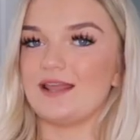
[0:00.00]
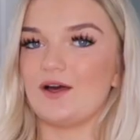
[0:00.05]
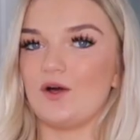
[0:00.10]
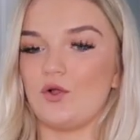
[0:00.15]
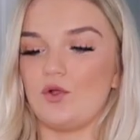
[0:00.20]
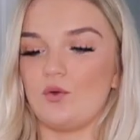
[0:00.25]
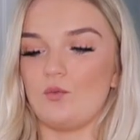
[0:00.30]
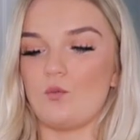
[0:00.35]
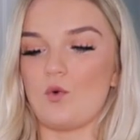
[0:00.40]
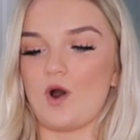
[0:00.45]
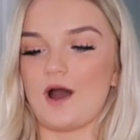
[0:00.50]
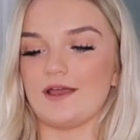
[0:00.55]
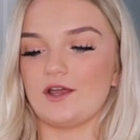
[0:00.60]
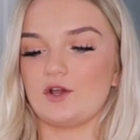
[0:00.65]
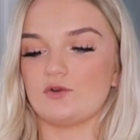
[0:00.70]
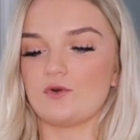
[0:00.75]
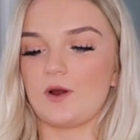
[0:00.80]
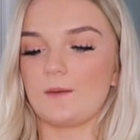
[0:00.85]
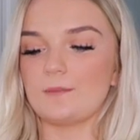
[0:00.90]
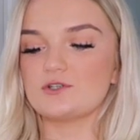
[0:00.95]
little white
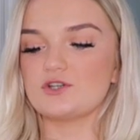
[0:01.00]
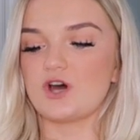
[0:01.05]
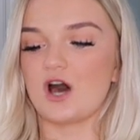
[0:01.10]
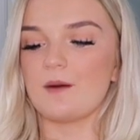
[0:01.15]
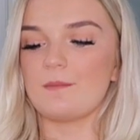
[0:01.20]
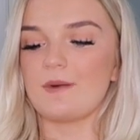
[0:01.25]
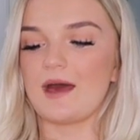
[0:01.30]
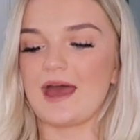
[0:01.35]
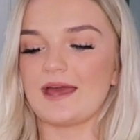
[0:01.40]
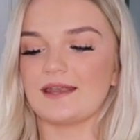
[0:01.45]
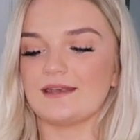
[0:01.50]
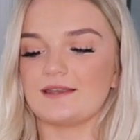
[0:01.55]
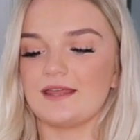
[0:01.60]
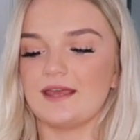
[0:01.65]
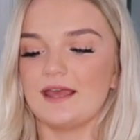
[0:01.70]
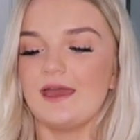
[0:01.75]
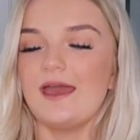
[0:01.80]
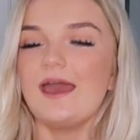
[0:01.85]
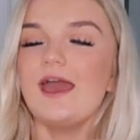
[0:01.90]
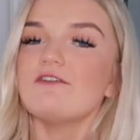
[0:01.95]
crop top, and
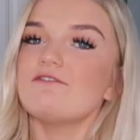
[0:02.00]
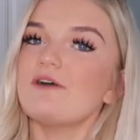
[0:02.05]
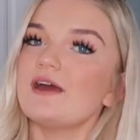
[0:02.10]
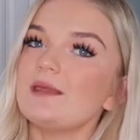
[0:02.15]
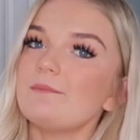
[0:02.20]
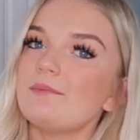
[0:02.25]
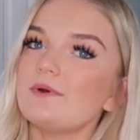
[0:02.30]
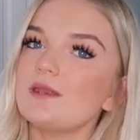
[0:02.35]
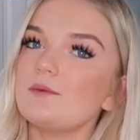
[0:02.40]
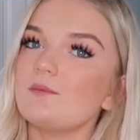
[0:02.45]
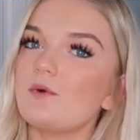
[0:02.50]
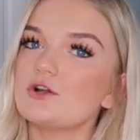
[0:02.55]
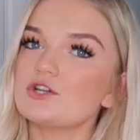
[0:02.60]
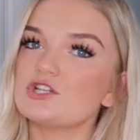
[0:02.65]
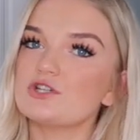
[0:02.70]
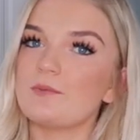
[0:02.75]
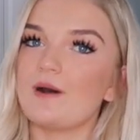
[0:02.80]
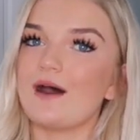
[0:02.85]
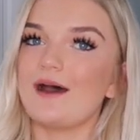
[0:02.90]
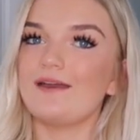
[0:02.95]
if anybody
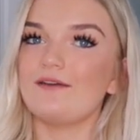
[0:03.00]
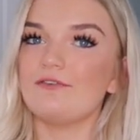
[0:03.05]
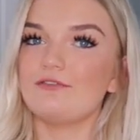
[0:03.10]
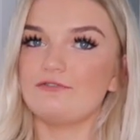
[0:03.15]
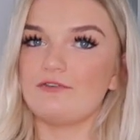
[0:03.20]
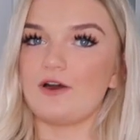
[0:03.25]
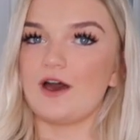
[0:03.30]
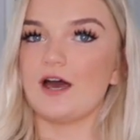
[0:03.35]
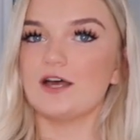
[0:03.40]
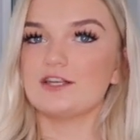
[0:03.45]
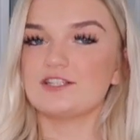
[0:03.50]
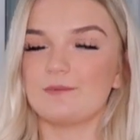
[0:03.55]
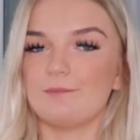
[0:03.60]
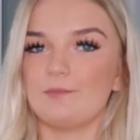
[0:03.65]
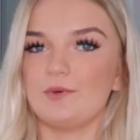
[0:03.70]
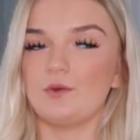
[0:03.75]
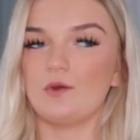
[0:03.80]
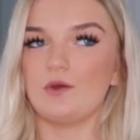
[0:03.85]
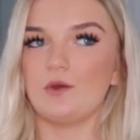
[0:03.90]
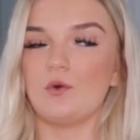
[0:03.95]
watched my first
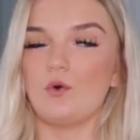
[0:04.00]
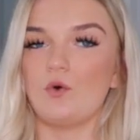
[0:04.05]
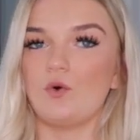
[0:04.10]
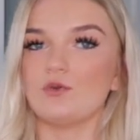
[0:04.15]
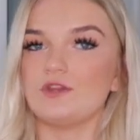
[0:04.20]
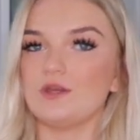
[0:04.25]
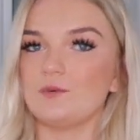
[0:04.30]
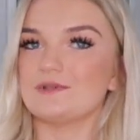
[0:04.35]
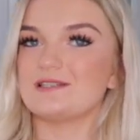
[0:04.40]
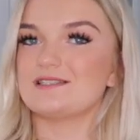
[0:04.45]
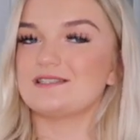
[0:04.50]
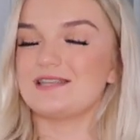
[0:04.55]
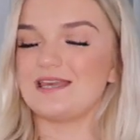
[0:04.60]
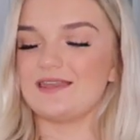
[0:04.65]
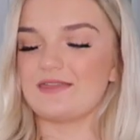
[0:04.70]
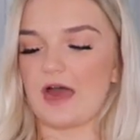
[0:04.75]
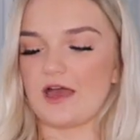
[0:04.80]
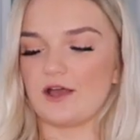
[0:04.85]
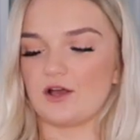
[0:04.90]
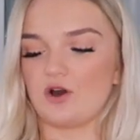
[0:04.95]
Boohoo haul, you would
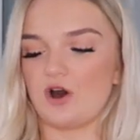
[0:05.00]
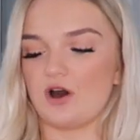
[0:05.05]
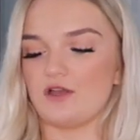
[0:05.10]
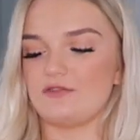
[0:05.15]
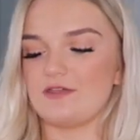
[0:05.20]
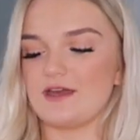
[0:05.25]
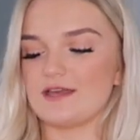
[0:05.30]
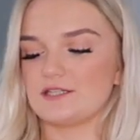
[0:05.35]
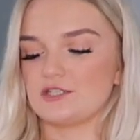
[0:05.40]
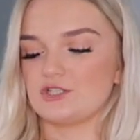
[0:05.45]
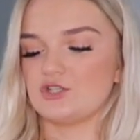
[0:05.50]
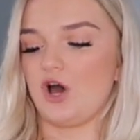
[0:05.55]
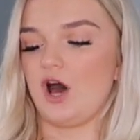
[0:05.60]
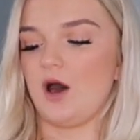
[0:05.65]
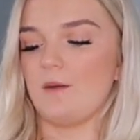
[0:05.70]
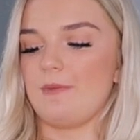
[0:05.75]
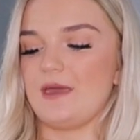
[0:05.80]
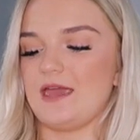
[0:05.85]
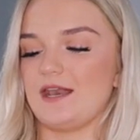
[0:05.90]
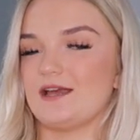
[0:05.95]
see that I got this
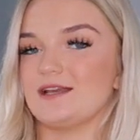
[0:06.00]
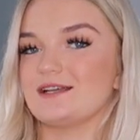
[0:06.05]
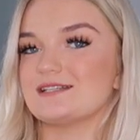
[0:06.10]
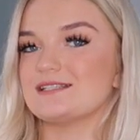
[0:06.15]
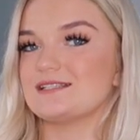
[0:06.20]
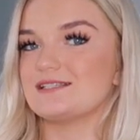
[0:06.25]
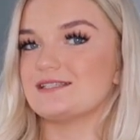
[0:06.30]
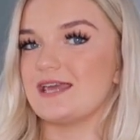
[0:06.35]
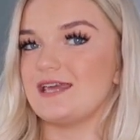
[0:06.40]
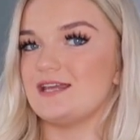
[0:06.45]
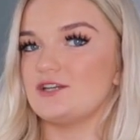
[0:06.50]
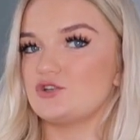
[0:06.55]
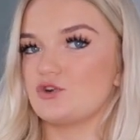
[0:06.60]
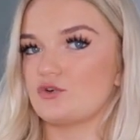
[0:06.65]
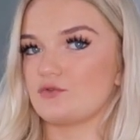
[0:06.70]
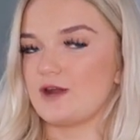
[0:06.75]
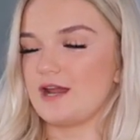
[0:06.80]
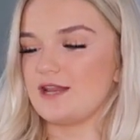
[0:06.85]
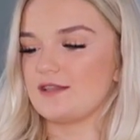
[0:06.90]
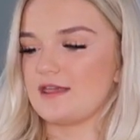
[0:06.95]
top in like a sage
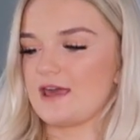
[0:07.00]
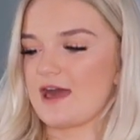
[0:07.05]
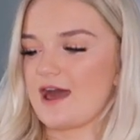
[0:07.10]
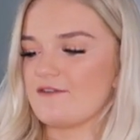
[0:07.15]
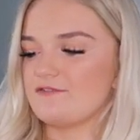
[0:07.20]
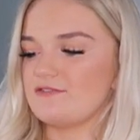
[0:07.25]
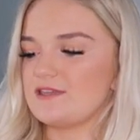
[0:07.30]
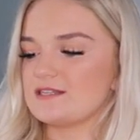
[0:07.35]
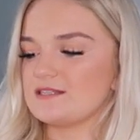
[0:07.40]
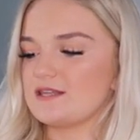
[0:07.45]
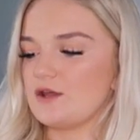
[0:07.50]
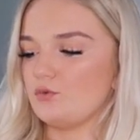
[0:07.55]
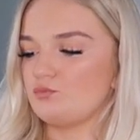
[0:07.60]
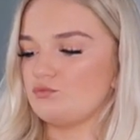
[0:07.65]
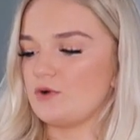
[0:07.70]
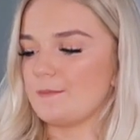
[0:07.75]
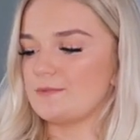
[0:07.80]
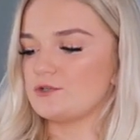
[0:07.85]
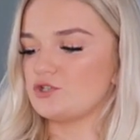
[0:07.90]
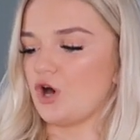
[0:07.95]
green. They have this little
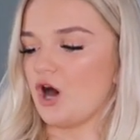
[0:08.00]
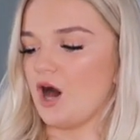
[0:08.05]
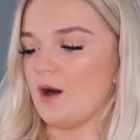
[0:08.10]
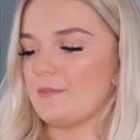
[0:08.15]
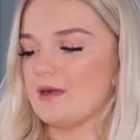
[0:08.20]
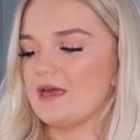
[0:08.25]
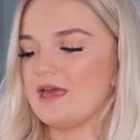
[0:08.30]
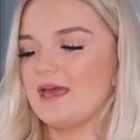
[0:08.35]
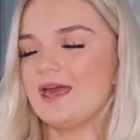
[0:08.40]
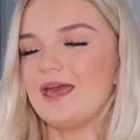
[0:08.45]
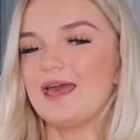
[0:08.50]
rib top